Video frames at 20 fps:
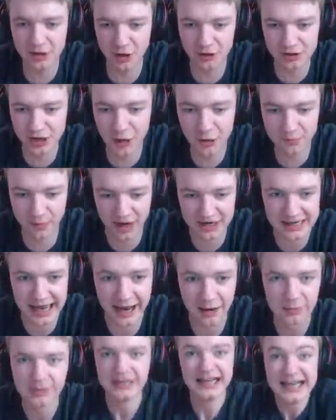do I not know by
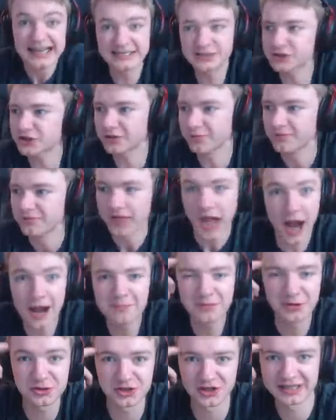now?
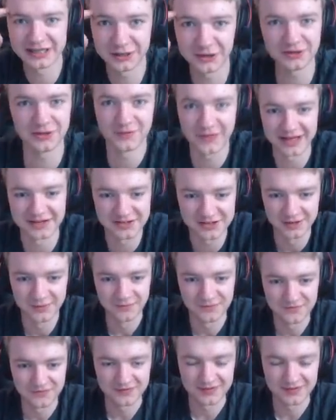I'm usually good at this.